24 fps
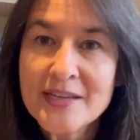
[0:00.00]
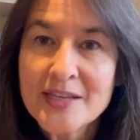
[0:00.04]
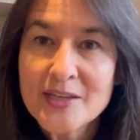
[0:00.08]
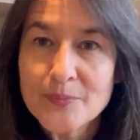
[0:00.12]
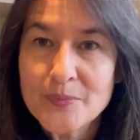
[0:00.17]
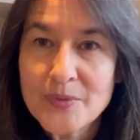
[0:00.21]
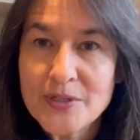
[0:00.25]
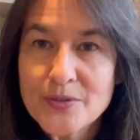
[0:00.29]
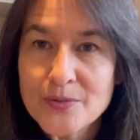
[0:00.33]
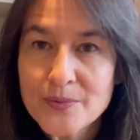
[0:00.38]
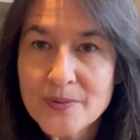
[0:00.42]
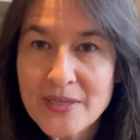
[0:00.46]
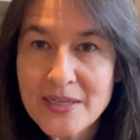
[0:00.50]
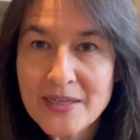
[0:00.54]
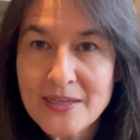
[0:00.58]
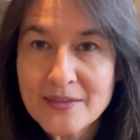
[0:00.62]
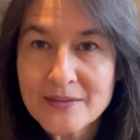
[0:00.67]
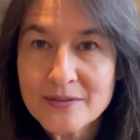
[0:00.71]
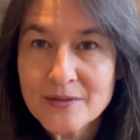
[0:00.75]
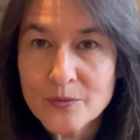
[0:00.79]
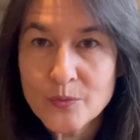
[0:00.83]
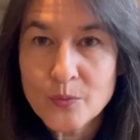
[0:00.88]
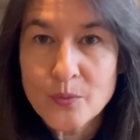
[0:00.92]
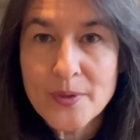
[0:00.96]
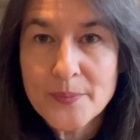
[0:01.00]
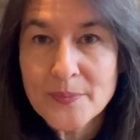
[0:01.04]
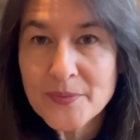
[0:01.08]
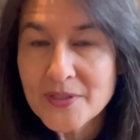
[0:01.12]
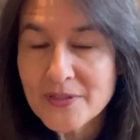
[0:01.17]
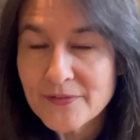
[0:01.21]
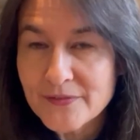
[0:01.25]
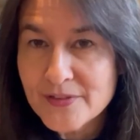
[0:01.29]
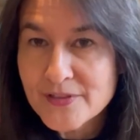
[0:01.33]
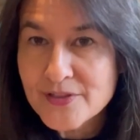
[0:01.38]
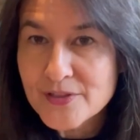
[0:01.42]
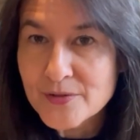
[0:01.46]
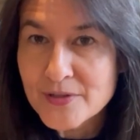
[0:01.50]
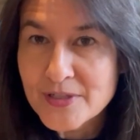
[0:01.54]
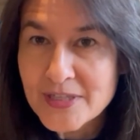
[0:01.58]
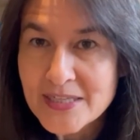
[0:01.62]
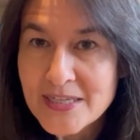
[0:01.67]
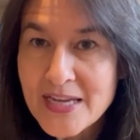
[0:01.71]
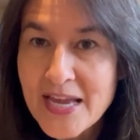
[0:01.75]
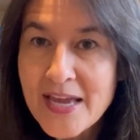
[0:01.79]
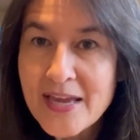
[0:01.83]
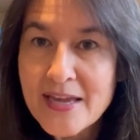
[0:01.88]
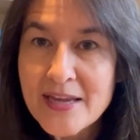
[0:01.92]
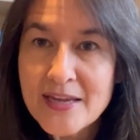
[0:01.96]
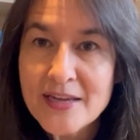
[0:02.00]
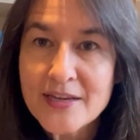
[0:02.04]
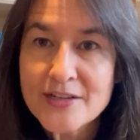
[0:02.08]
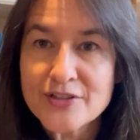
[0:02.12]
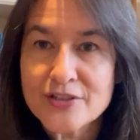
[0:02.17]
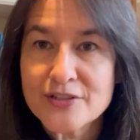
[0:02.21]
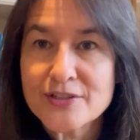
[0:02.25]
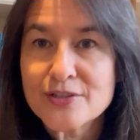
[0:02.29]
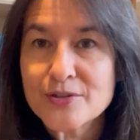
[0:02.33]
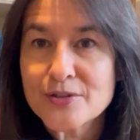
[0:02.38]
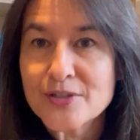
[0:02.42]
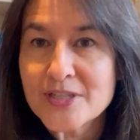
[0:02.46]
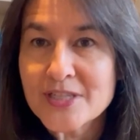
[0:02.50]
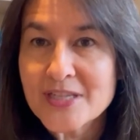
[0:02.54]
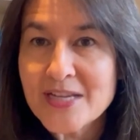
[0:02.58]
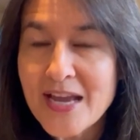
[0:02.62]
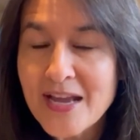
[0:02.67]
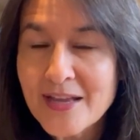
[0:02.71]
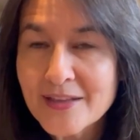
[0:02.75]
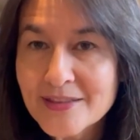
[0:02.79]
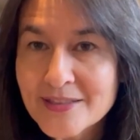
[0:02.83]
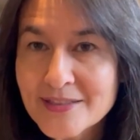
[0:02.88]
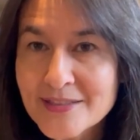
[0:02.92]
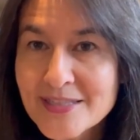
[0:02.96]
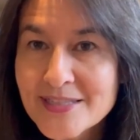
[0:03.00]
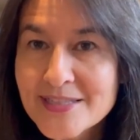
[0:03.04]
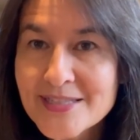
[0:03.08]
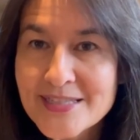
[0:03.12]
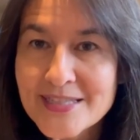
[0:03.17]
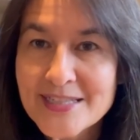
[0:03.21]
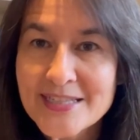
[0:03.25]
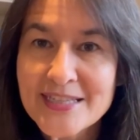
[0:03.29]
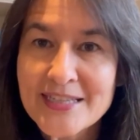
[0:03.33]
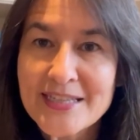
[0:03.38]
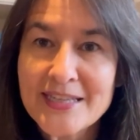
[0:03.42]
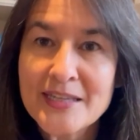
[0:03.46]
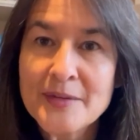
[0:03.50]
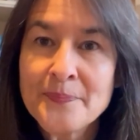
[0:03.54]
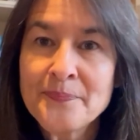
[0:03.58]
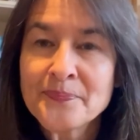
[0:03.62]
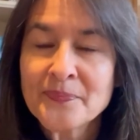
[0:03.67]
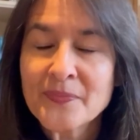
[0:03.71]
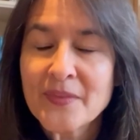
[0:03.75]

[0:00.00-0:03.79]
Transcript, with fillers: between women of a certain age, a certain ethnicity,